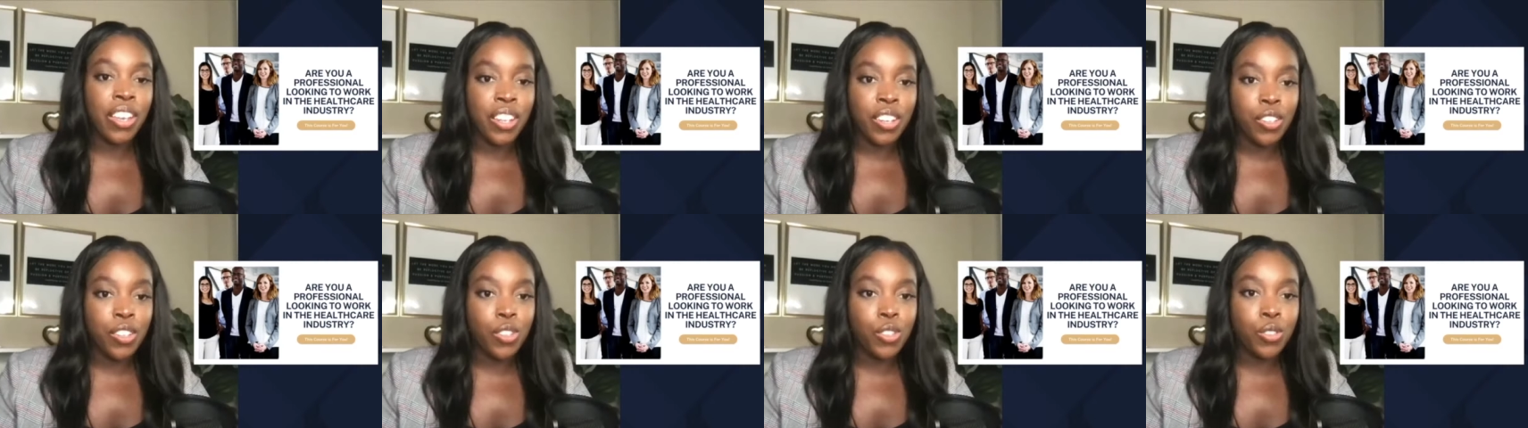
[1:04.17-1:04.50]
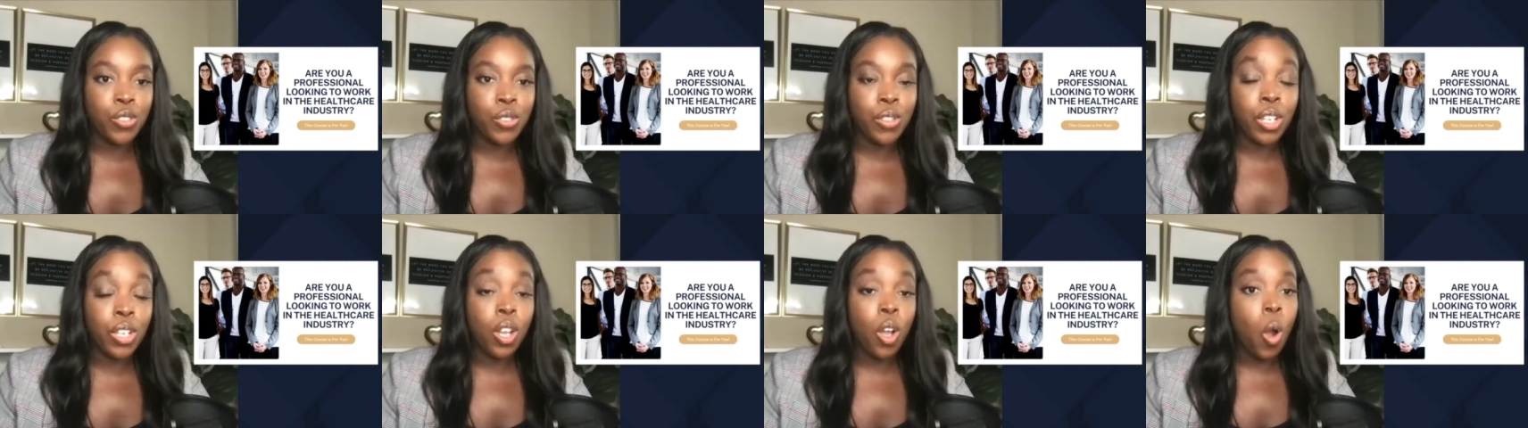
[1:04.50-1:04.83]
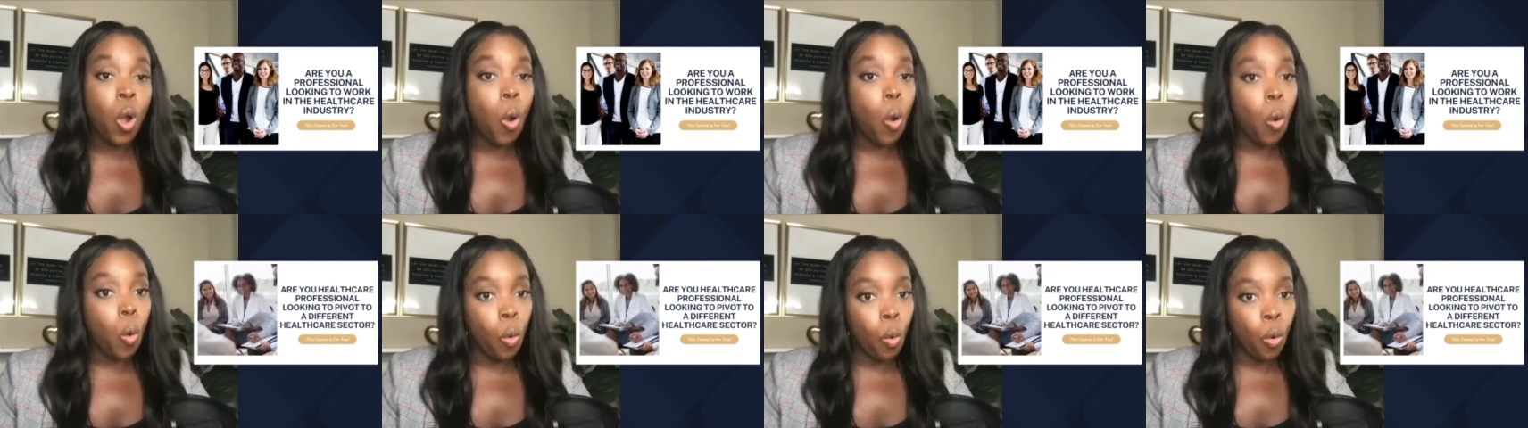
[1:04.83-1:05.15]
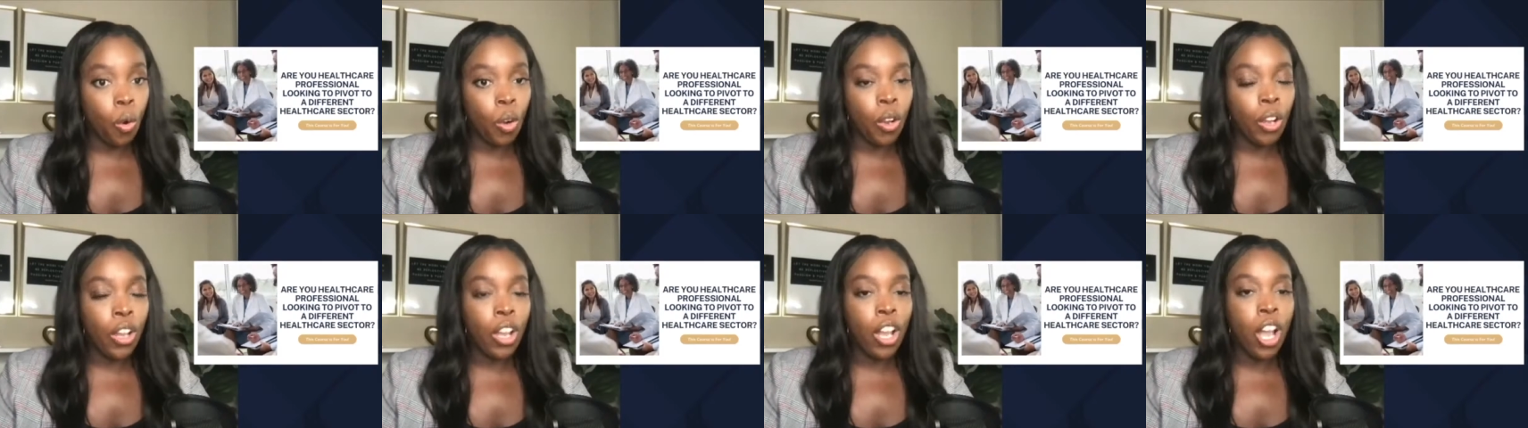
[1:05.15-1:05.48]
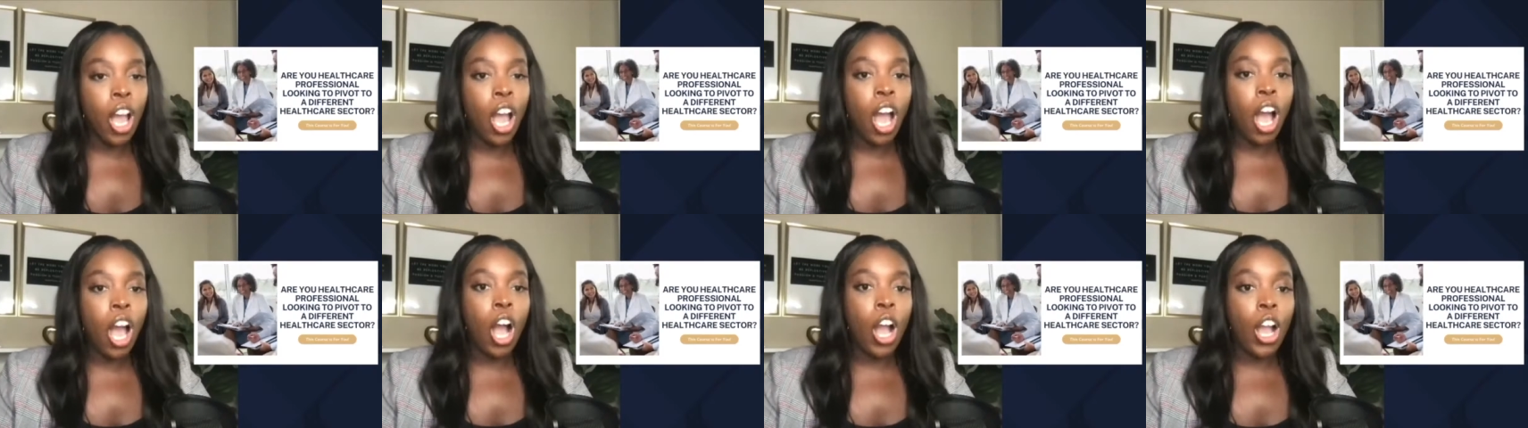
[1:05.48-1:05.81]
industry? Or
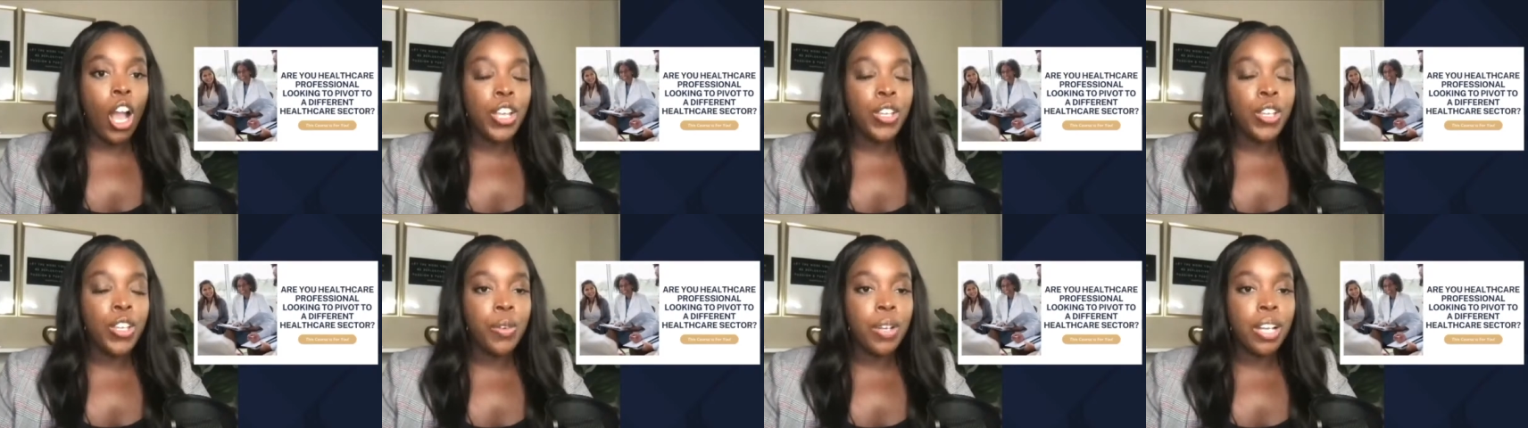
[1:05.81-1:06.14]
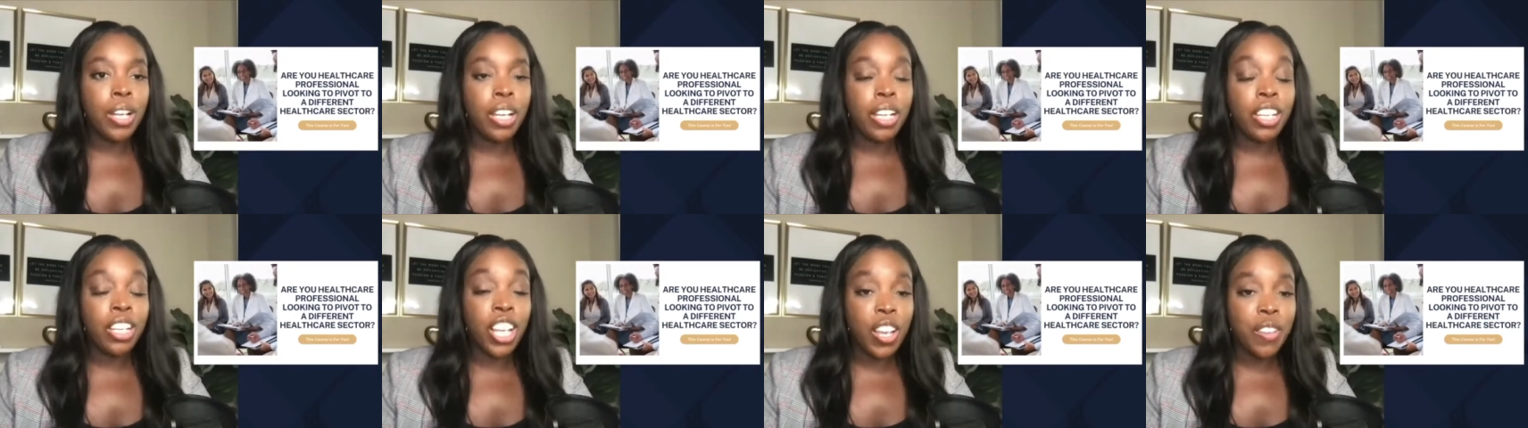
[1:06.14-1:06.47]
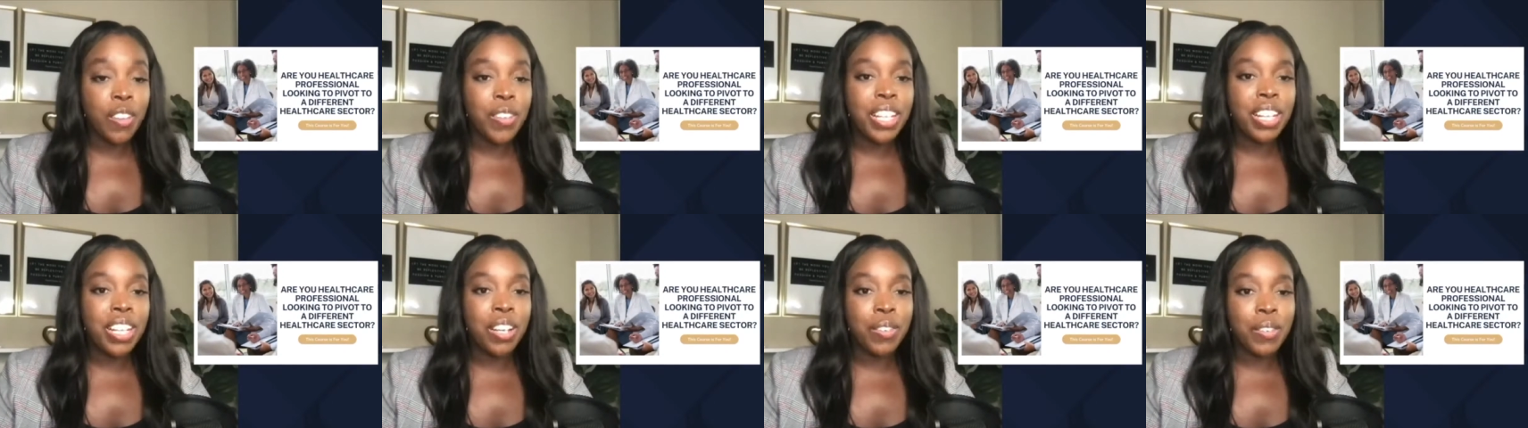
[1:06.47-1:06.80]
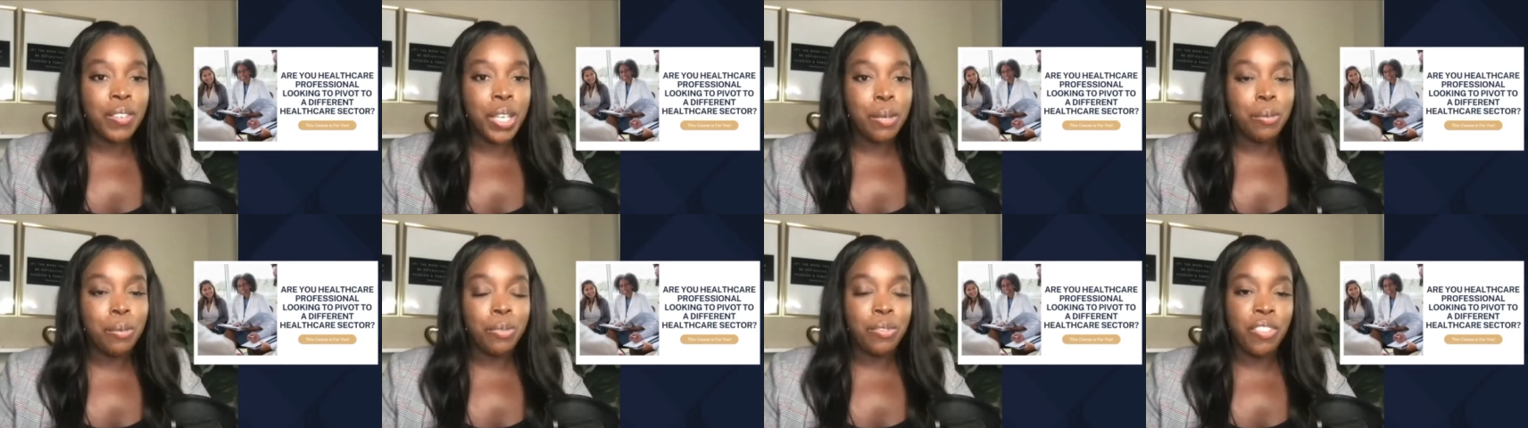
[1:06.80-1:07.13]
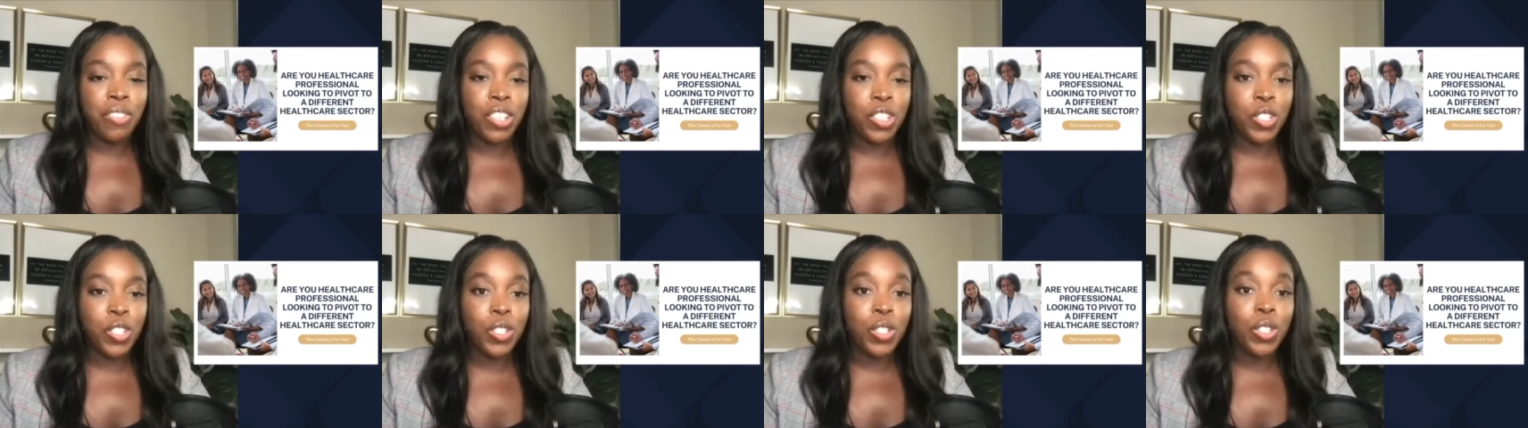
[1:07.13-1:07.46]
are you a current healthcare
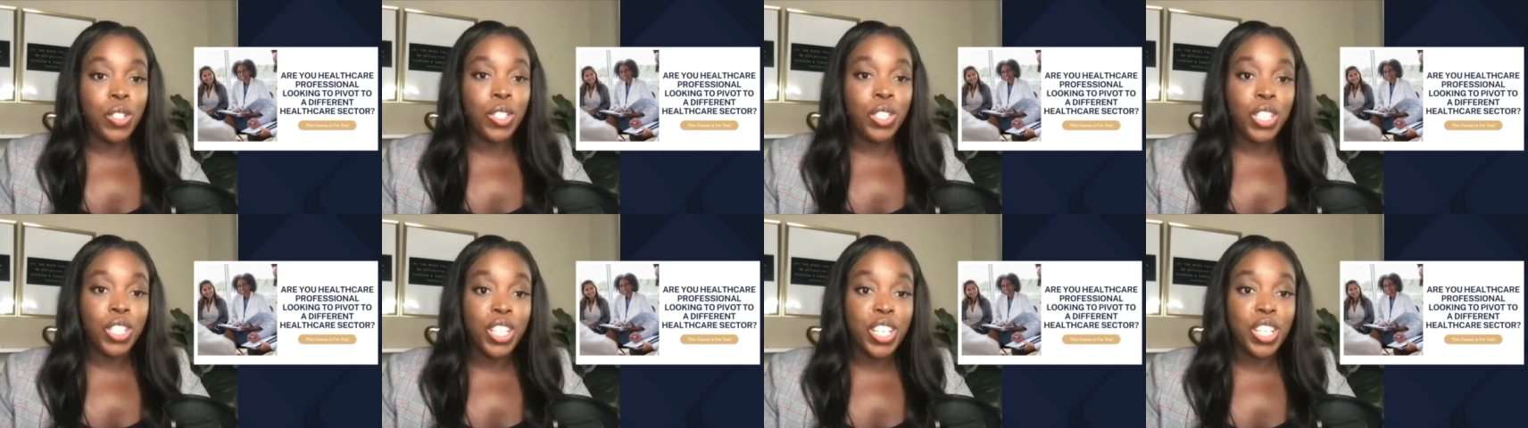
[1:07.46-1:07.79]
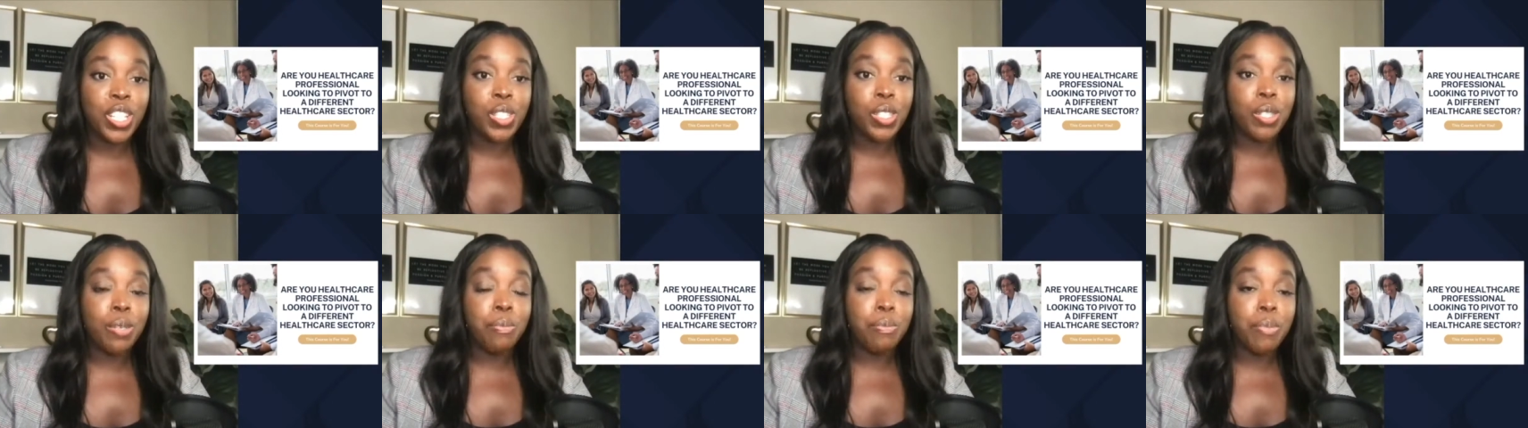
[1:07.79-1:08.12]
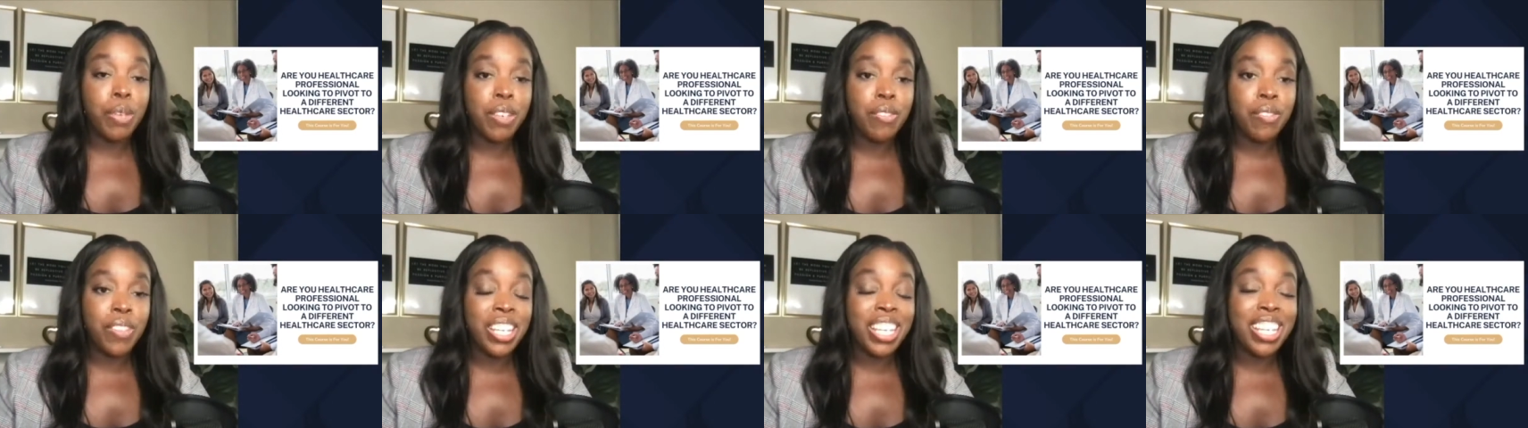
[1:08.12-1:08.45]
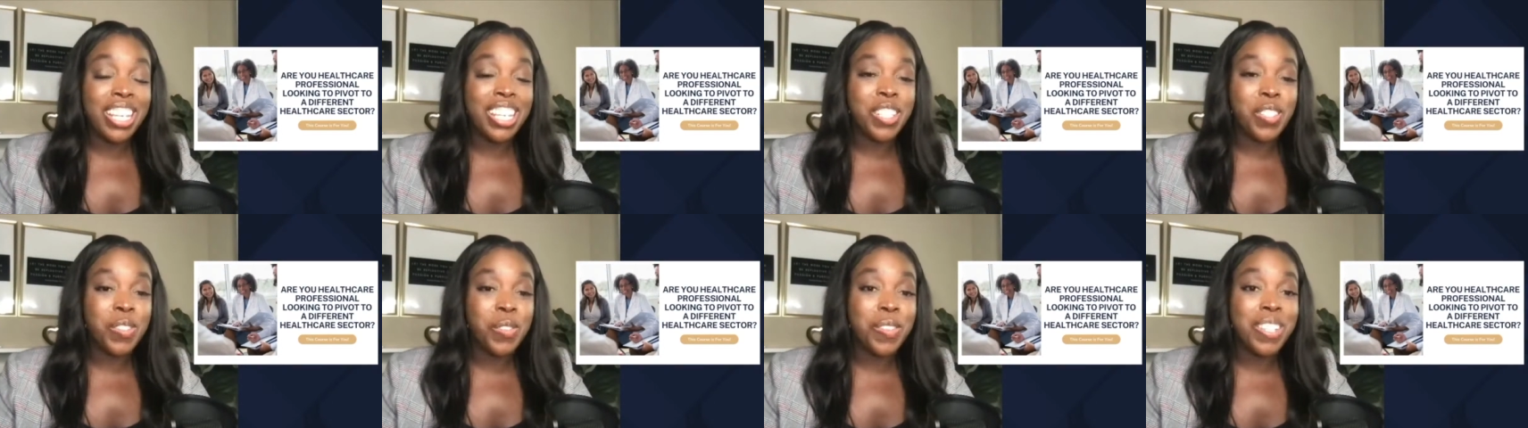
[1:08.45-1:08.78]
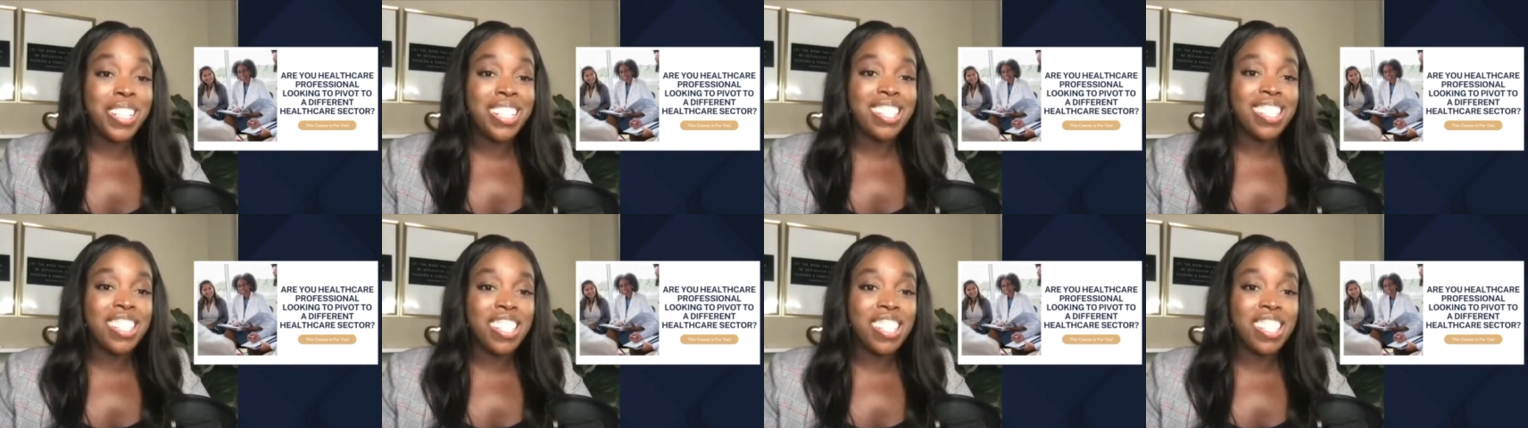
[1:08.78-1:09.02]
professional looking to pivot into a